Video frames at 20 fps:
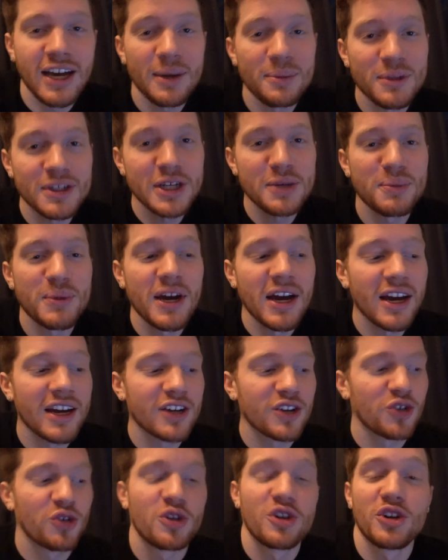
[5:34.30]
Time to get
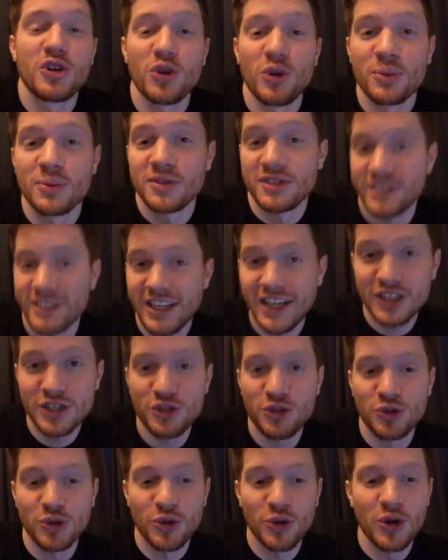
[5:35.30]
back on a normal
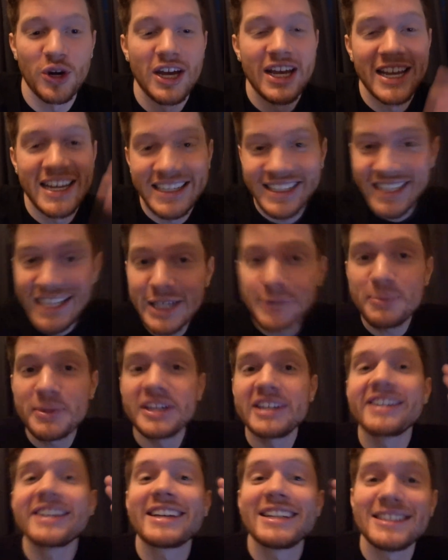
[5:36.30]
schedule and keep
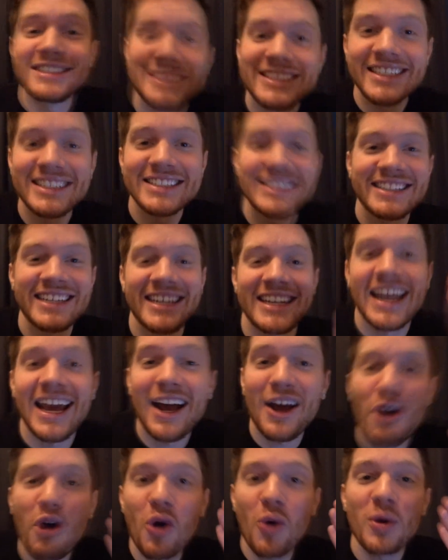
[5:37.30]
it consistent.
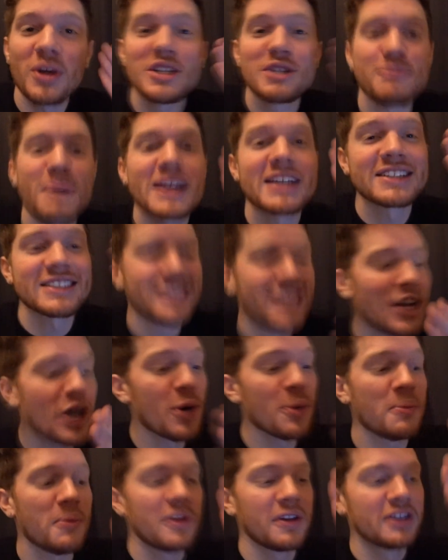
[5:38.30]
I always mess it
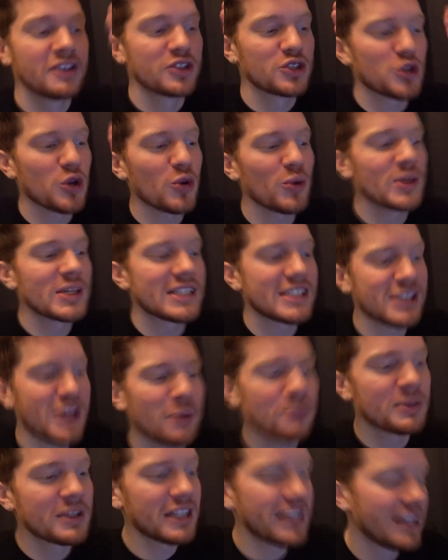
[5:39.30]
up. There's always
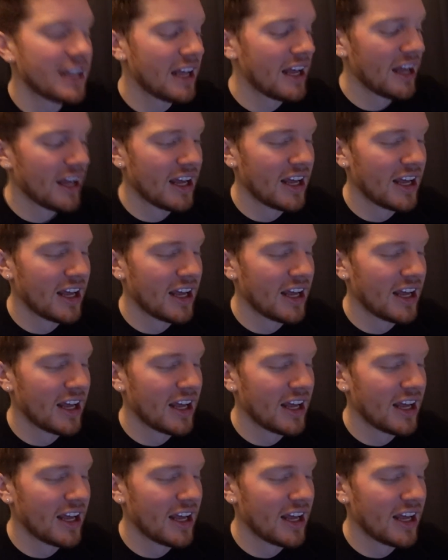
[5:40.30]
something.